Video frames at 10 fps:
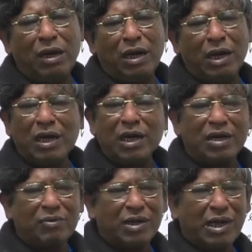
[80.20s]

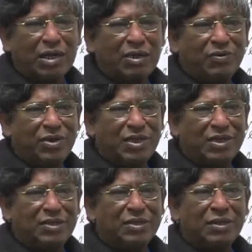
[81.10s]
academic
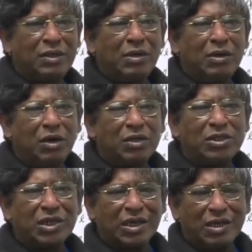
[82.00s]
activities. Once
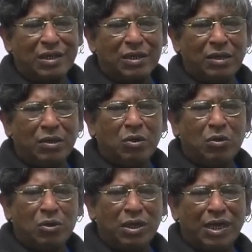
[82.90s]
again,
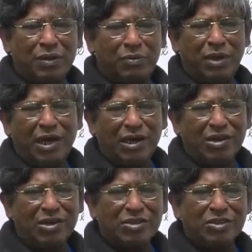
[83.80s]
we have
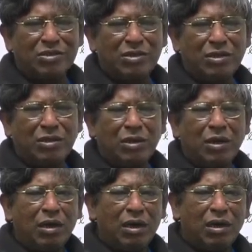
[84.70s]
arranged
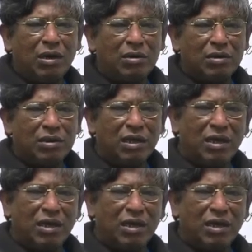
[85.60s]
the